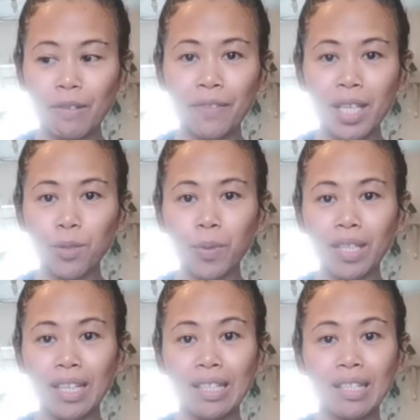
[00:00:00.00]
of this one
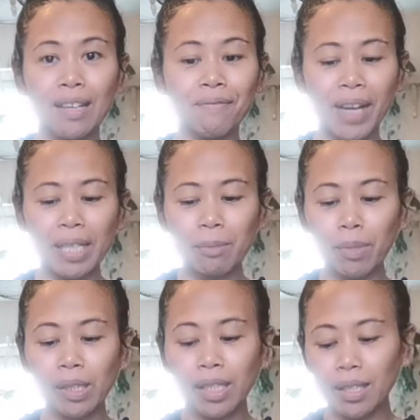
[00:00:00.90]
is
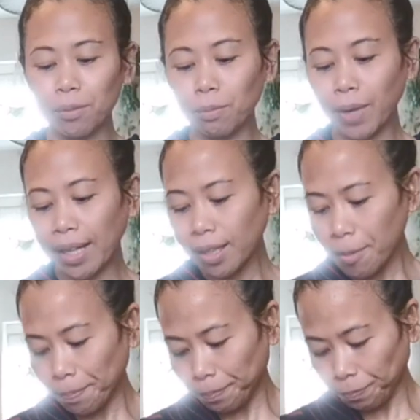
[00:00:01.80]
available as well.